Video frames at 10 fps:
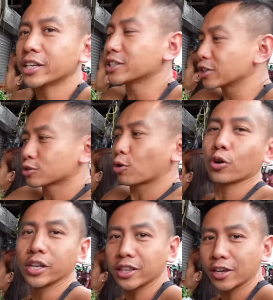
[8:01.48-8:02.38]
could just grow it
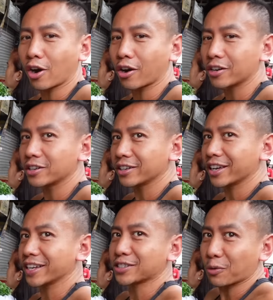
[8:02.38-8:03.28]
in the yard.
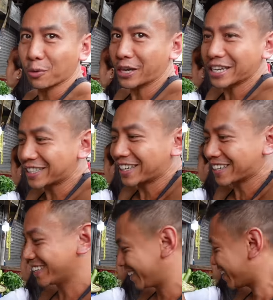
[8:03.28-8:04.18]
Yeah. It's a weed. It's
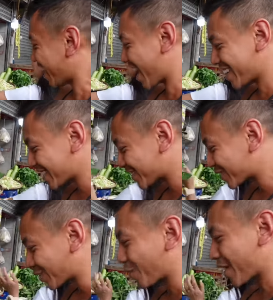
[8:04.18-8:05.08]
easy, right? And it's so